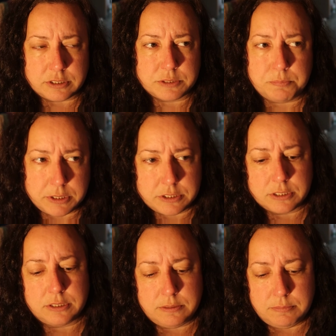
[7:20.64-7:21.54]
This
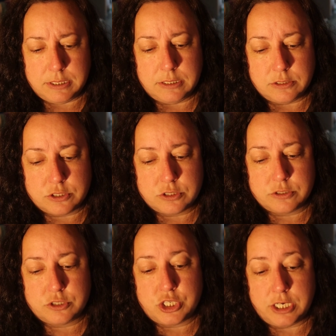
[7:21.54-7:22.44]
basically
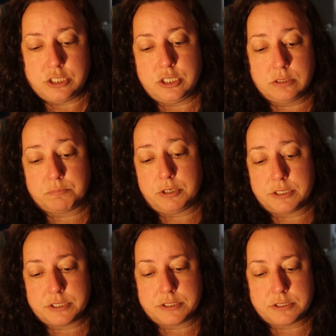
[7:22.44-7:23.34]
means changing the
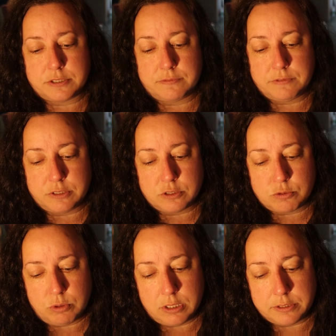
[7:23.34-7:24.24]
processes of
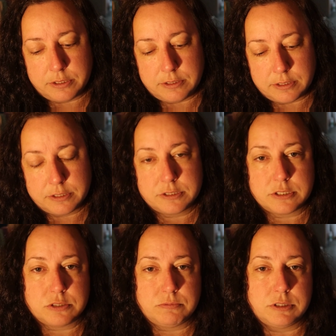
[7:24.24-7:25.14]
inequality that
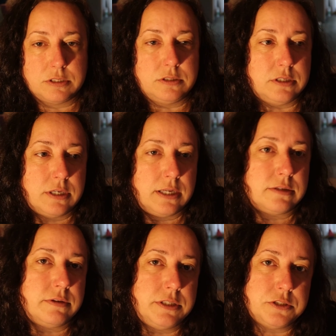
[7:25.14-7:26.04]
exist within the
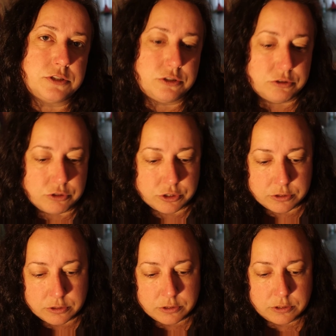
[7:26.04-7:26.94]
gallery
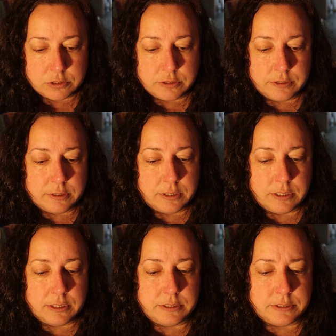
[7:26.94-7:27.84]
institution.
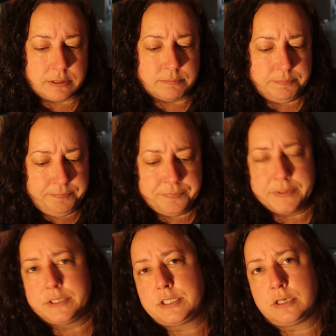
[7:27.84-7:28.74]
And
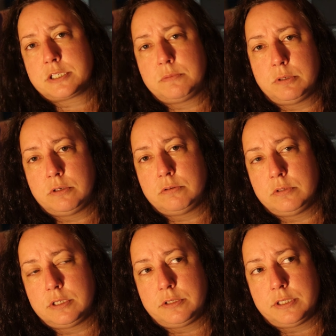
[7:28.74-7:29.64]
it talks
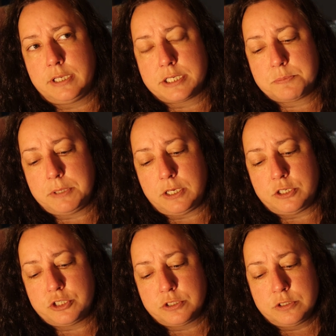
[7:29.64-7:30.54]
about, on the last
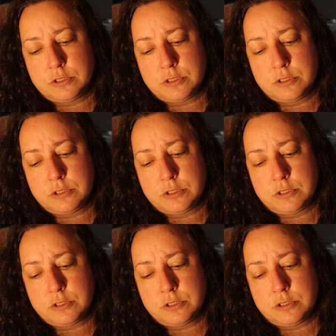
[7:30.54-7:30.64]
page,